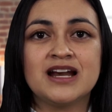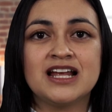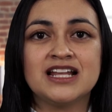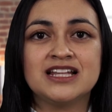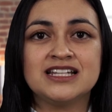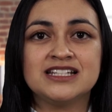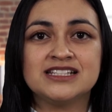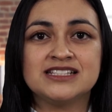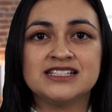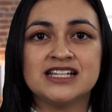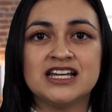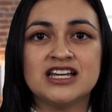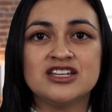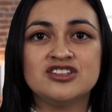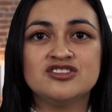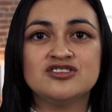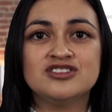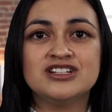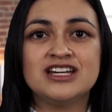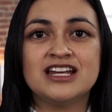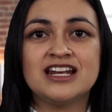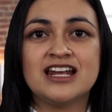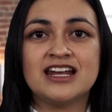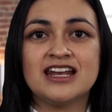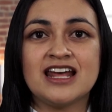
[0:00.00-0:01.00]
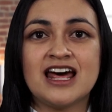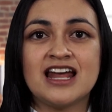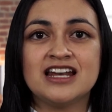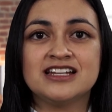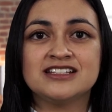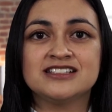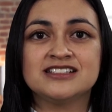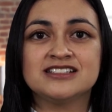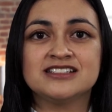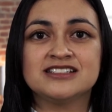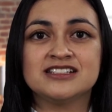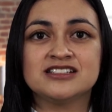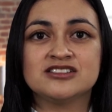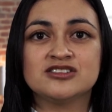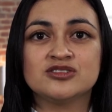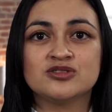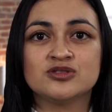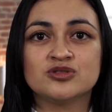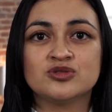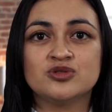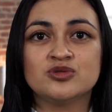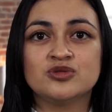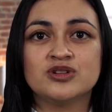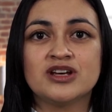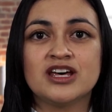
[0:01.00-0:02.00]
Recommendations for
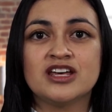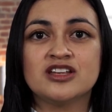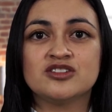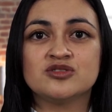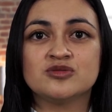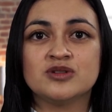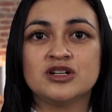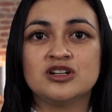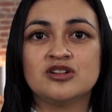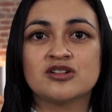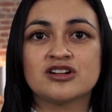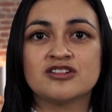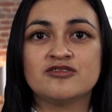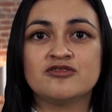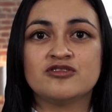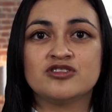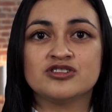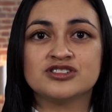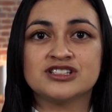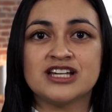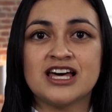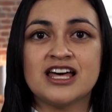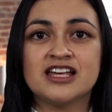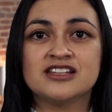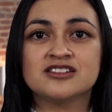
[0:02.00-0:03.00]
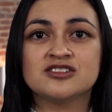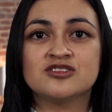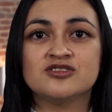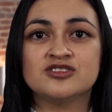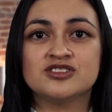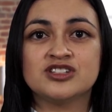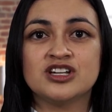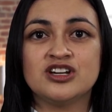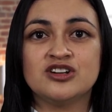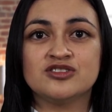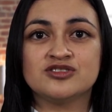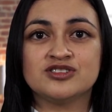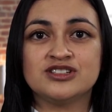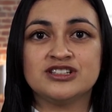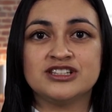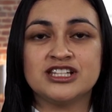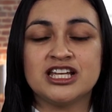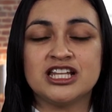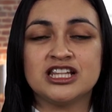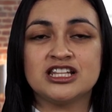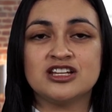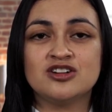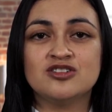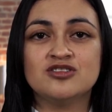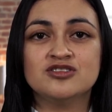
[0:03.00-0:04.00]
Design and Analysis of Earth Structures
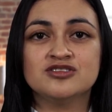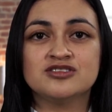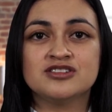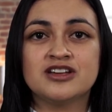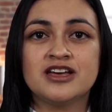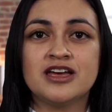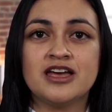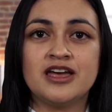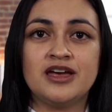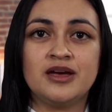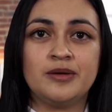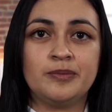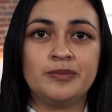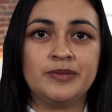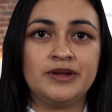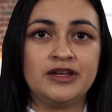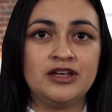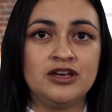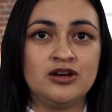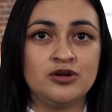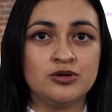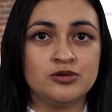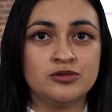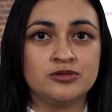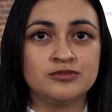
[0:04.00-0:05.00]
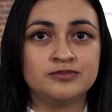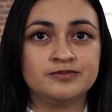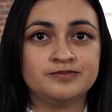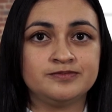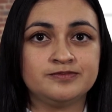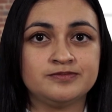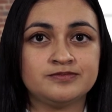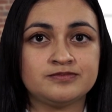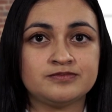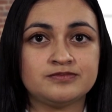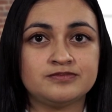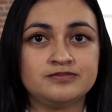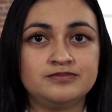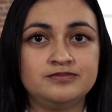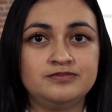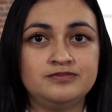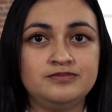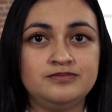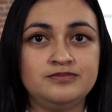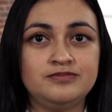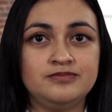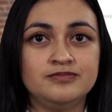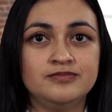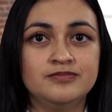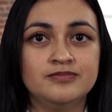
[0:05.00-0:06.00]
using Geosynthetic
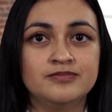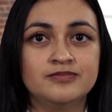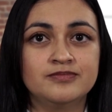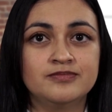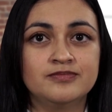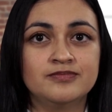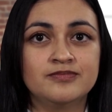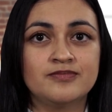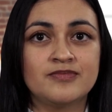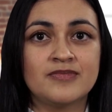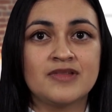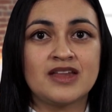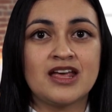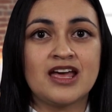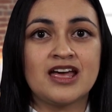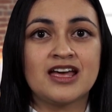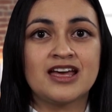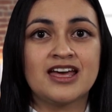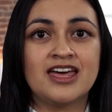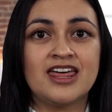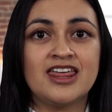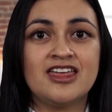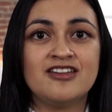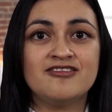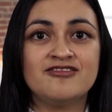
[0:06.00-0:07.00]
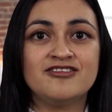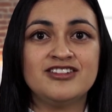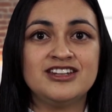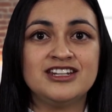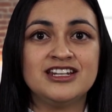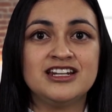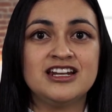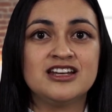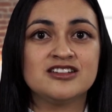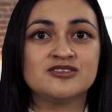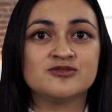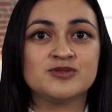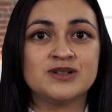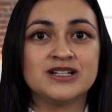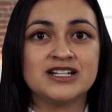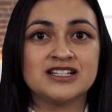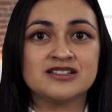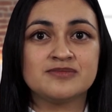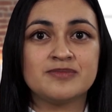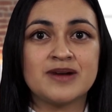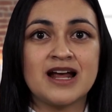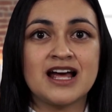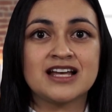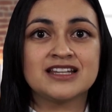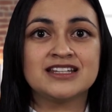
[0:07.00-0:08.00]
Reinforcement.
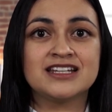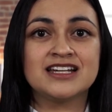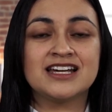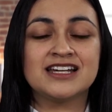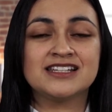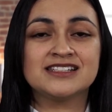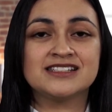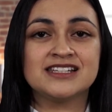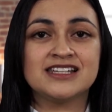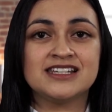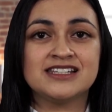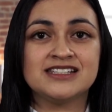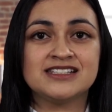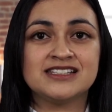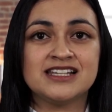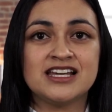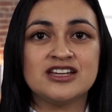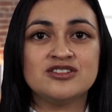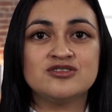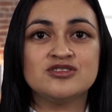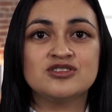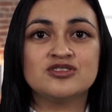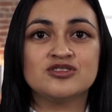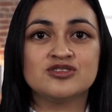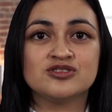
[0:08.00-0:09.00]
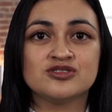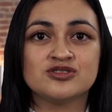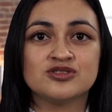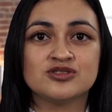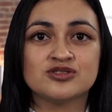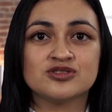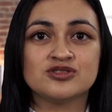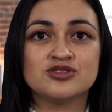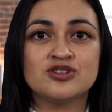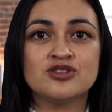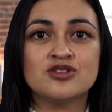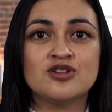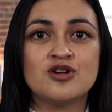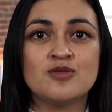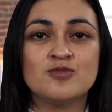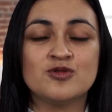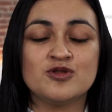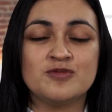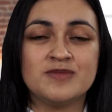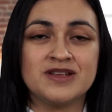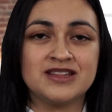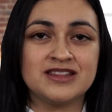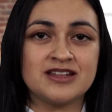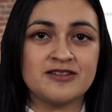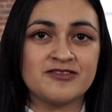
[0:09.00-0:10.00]
EBGEO that defines commonly
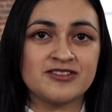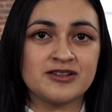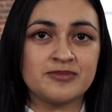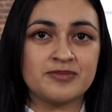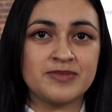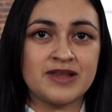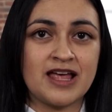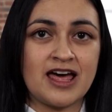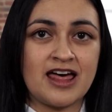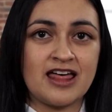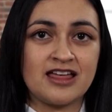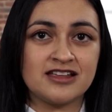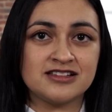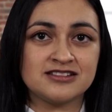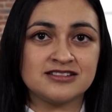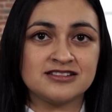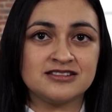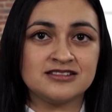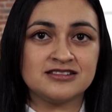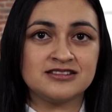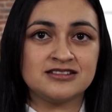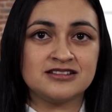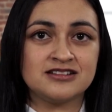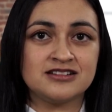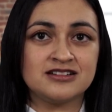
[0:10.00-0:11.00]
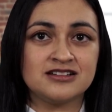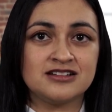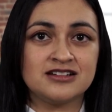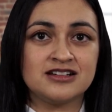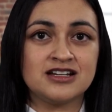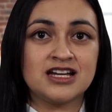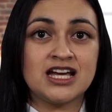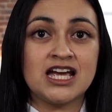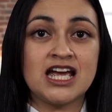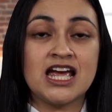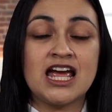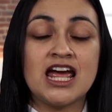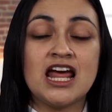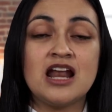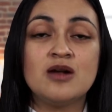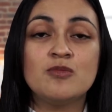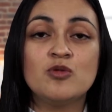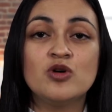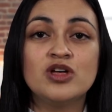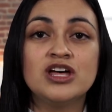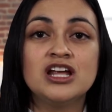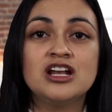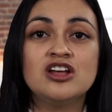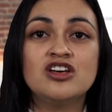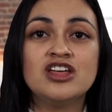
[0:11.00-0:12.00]
accepted design and construction
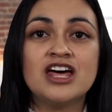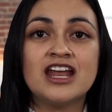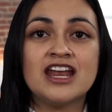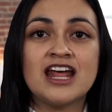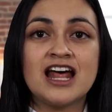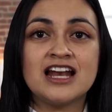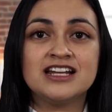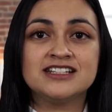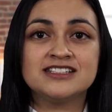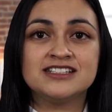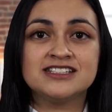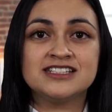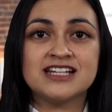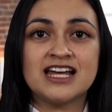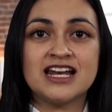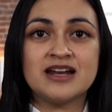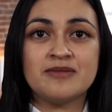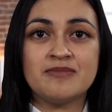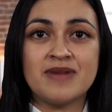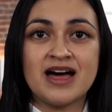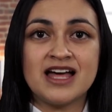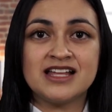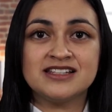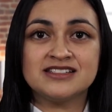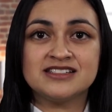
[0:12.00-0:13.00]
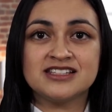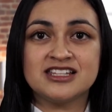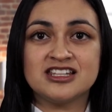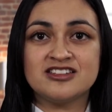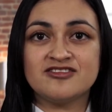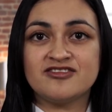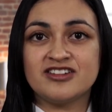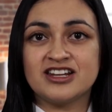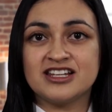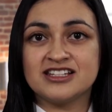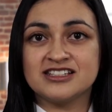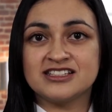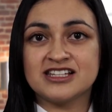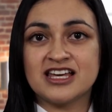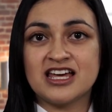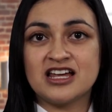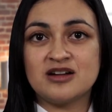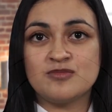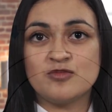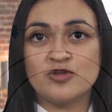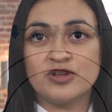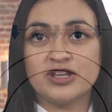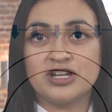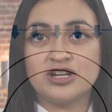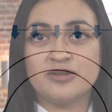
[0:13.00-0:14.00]
best practices. The German
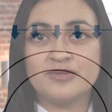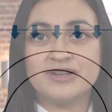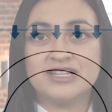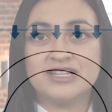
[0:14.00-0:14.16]
analytical